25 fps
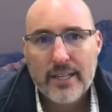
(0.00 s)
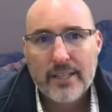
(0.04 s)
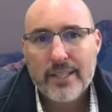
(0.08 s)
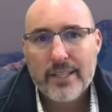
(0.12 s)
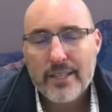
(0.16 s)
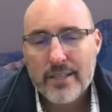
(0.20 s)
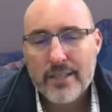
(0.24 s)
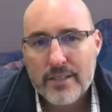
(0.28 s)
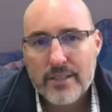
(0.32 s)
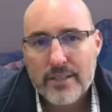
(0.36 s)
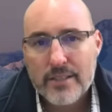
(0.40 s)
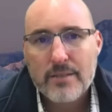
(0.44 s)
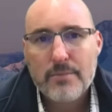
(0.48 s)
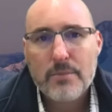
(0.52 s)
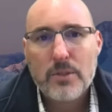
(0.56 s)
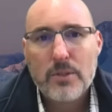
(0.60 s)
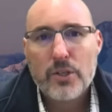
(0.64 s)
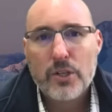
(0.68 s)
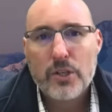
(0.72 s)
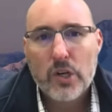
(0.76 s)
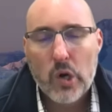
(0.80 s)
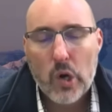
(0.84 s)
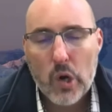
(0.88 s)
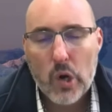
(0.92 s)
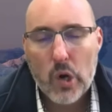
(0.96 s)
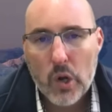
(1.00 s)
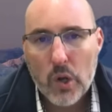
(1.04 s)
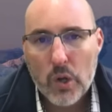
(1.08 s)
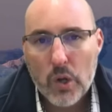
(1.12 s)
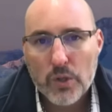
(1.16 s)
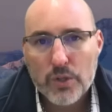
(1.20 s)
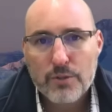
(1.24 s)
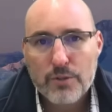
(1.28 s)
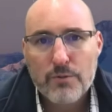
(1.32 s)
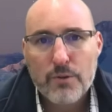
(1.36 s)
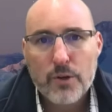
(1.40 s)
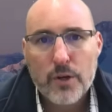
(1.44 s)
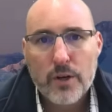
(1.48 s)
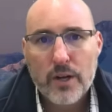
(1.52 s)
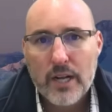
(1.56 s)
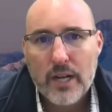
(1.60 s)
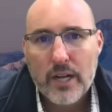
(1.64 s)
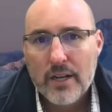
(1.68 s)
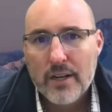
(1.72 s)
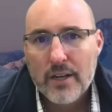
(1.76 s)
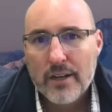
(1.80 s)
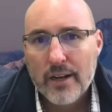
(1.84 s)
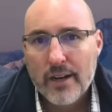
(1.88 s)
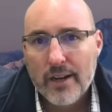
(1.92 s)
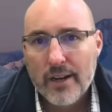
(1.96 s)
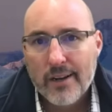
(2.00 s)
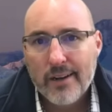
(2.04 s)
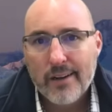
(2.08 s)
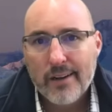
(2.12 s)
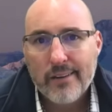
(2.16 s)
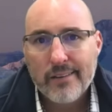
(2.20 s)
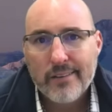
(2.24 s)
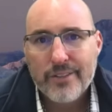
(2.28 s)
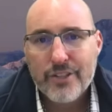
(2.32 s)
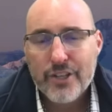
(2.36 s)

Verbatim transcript: these similar calls for uh,